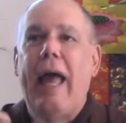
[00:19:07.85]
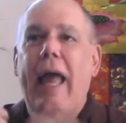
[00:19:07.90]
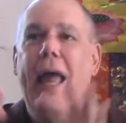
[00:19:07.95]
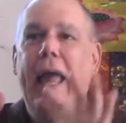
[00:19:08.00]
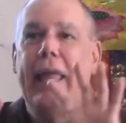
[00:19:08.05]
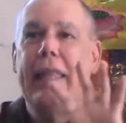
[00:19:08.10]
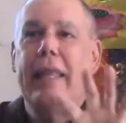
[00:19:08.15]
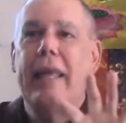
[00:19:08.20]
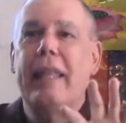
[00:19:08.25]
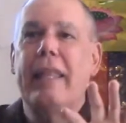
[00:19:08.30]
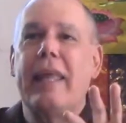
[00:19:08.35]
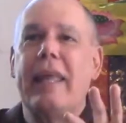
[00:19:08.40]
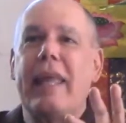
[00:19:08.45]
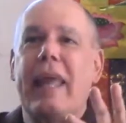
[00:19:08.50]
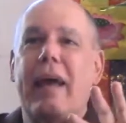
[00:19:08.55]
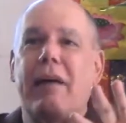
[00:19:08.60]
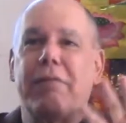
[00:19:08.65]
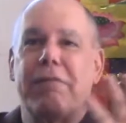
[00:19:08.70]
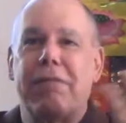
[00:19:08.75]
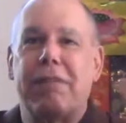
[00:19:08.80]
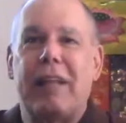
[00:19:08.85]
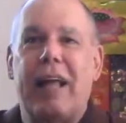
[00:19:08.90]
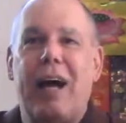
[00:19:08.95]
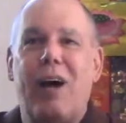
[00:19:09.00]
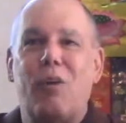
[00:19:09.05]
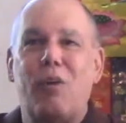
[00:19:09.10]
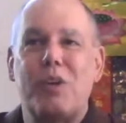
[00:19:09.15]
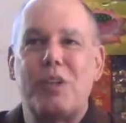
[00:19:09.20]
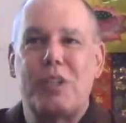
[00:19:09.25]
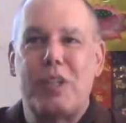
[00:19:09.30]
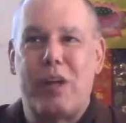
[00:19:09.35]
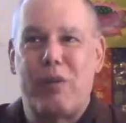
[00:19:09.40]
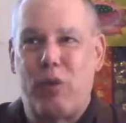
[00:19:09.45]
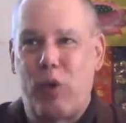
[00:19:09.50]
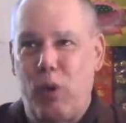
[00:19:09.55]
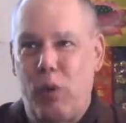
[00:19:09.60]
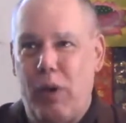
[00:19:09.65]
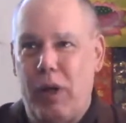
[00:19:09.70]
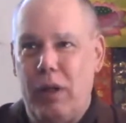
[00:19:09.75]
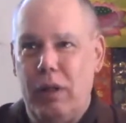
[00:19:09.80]
And then they have flowers
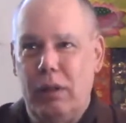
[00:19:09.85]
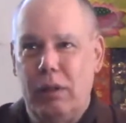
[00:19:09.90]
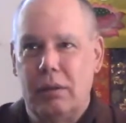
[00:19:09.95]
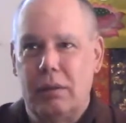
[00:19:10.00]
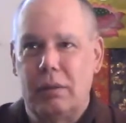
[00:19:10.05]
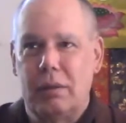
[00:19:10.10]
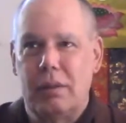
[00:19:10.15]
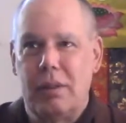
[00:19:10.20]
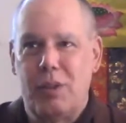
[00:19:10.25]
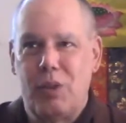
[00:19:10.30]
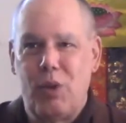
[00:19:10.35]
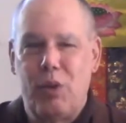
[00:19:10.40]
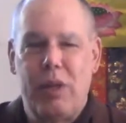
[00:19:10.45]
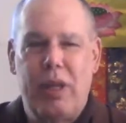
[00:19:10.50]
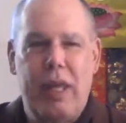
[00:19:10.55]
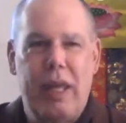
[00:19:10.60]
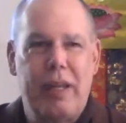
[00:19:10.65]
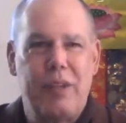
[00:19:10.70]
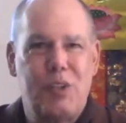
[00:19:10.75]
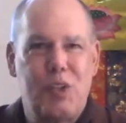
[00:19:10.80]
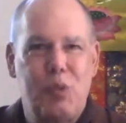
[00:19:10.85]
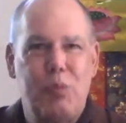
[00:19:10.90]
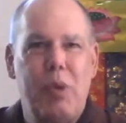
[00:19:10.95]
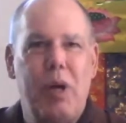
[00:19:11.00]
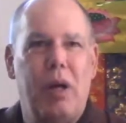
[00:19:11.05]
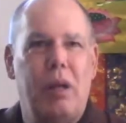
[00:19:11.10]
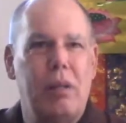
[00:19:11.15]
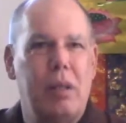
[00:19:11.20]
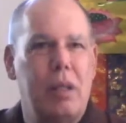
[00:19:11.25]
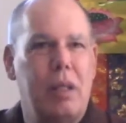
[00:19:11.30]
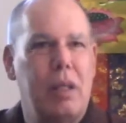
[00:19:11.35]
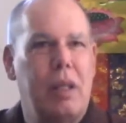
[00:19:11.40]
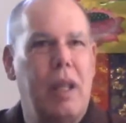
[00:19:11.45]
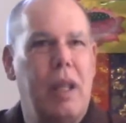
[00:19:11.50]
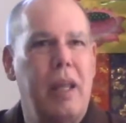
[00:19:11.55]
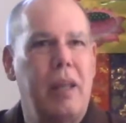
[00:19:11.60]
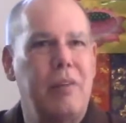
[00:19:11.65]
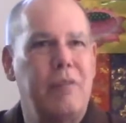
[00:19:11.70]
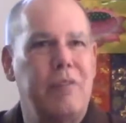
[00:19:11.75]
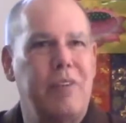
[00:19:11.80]
everywhere, so you can't smell the
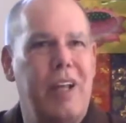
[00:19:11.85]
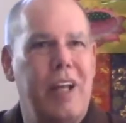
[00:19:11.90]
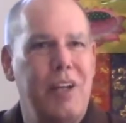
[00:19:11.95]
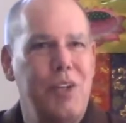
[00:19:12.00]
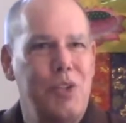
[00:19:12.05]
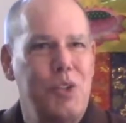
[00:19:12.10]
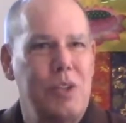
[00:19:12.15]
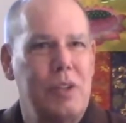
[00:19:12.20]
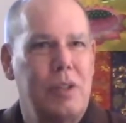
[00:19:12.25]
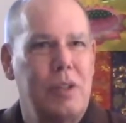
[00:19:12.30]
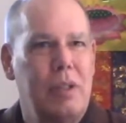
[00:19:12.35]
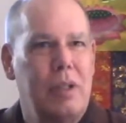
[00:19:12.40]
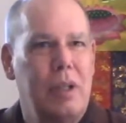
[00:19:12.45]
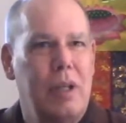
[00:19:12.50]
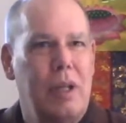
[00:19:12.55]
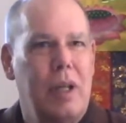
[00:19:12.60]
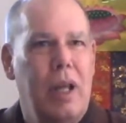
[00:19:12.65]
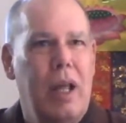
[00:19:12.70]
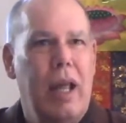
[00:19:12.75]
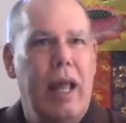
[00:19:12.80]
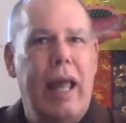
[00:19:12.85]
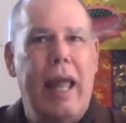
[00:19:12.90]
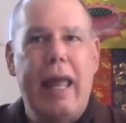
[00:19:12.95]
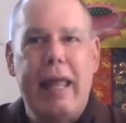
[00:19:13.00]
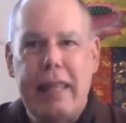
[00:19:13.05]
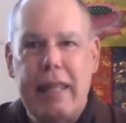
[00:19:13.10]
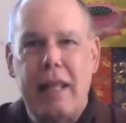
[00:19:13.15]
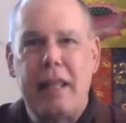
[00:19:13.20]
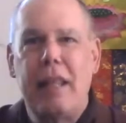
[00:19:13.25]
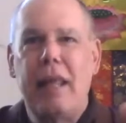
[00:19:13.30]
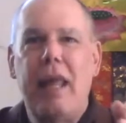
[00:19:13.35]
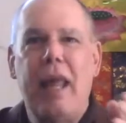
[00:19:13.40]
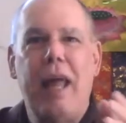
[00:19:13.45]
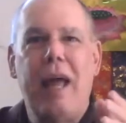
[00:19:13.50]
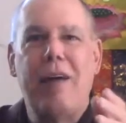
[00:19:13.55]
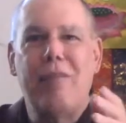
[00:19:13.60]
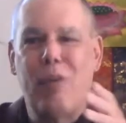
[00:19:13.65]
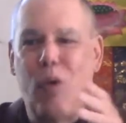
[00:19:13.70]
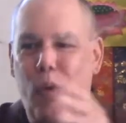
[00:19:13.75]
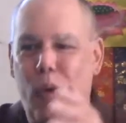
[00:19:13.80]
decaying flesh. And then they
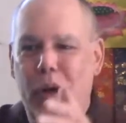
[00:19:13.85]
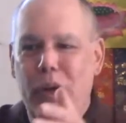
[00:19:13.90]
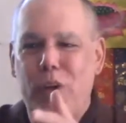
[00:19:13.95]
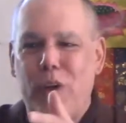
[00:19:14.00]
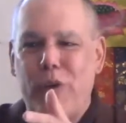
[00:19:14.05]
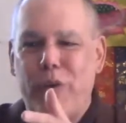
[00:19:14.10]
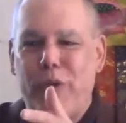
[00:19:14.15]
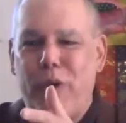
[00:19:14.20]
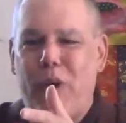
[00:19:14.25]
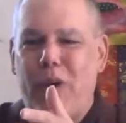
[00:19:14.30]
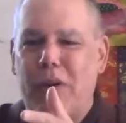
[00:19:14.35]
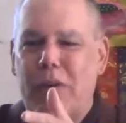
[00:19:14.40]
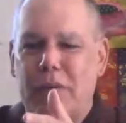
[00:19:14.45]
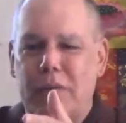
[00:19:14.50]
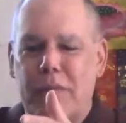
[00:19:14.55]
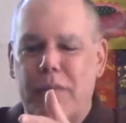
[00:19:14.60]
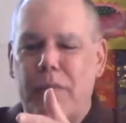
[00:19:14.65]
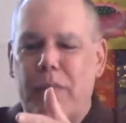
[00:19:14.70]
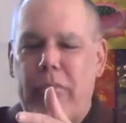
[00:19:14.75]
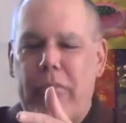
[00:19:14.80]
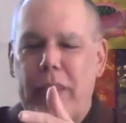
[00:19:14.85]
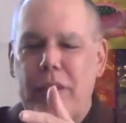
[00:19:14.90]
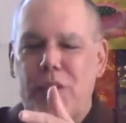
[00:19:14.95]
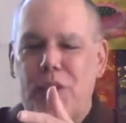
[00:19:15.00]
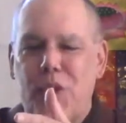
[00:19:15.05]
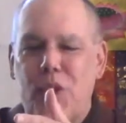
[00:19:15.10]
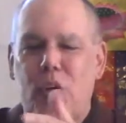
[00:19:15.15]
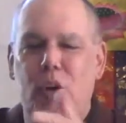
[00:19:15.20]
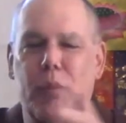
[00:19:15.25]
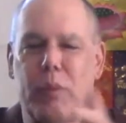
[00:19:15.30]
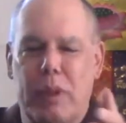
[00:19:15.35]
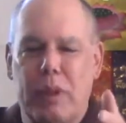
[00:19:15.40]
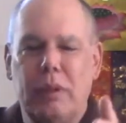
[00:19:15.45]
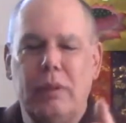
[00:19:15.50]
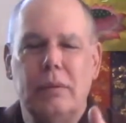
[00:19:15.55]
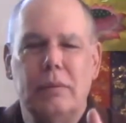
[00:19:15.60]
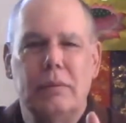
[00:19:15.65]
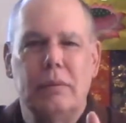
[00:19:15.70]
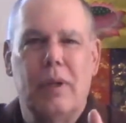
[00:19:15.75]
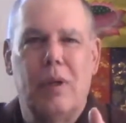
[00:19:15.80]
have a wonderful
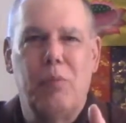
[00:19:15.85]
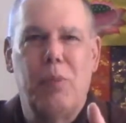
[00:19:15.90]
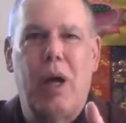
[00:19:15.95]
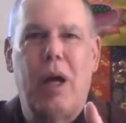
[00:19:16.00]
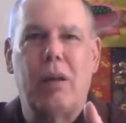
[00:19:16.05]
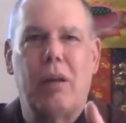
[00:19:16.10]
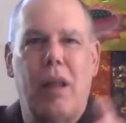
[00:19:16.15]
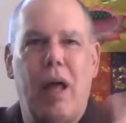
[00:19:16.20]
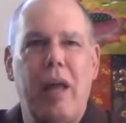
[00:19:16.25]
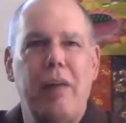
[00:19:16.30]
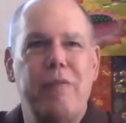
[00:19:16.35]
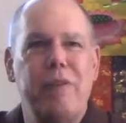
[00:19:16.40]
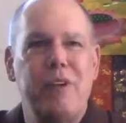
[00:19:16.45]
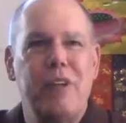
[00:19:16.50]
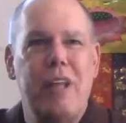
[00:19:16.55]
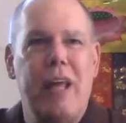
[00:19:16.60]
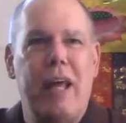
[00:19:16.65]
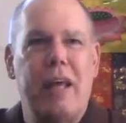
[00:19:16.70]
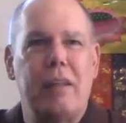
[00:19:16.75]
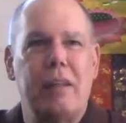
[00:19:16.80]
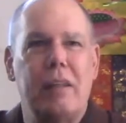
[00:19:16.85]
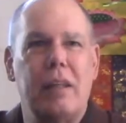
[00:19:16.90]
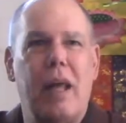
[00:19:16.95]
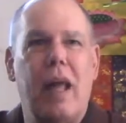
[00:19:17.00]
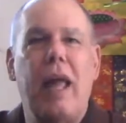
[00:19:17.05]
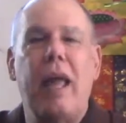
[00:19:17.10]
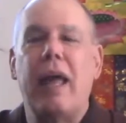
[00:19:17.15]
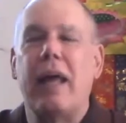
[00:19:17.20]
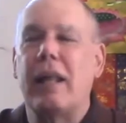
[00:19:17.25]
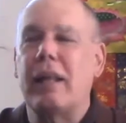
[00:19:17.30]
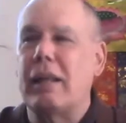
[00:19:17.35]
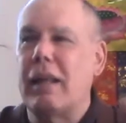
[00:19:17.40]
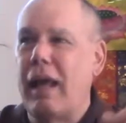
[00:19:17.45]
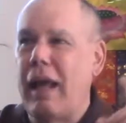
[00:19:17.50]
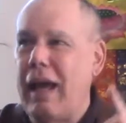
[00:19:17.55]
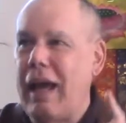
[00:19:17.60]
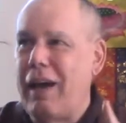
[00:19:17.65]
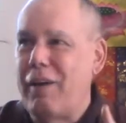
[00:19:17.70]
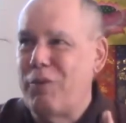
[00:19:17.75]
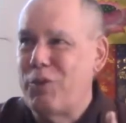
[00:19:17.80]
sermon about life and death and
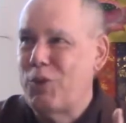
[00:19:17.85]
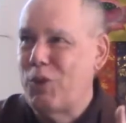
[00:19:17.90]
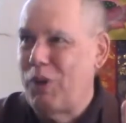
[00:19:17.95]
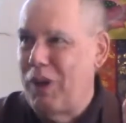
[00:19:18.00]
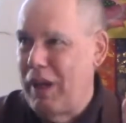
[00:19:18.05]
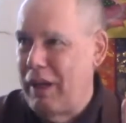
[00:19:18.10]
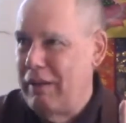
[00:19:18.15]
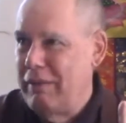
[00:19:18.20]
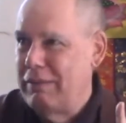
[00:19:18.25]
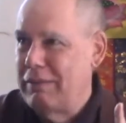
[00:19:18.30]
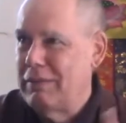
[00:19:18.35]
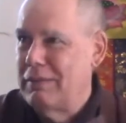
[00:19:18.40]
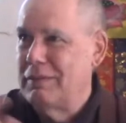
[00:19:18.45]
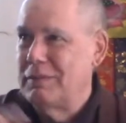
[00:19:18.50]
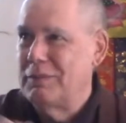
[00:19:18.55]
afterlife.